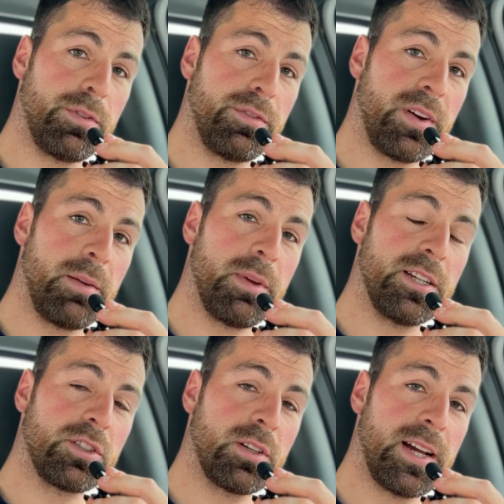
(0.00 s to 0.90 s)
for 5
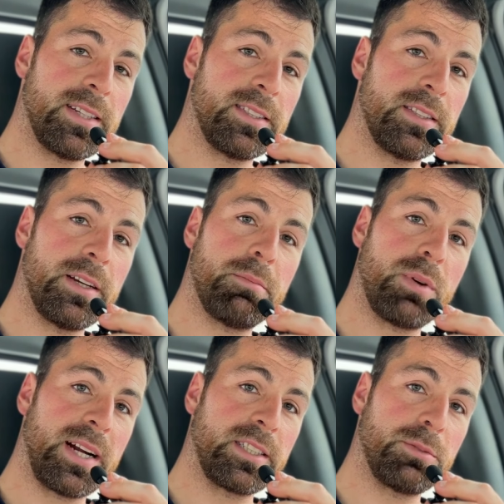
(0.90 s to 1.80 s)
minutes or less.
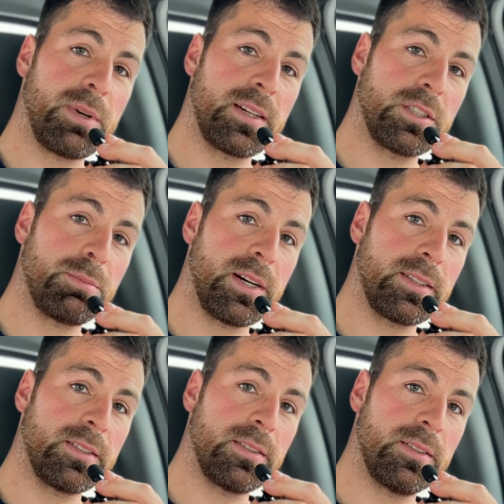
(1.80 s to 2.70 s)
Practice, practice,
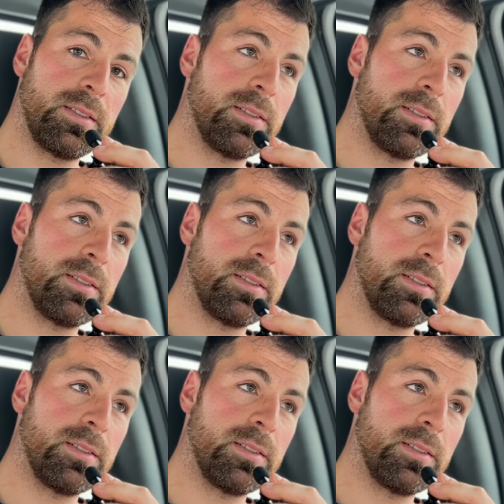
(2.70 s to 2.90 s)
practice.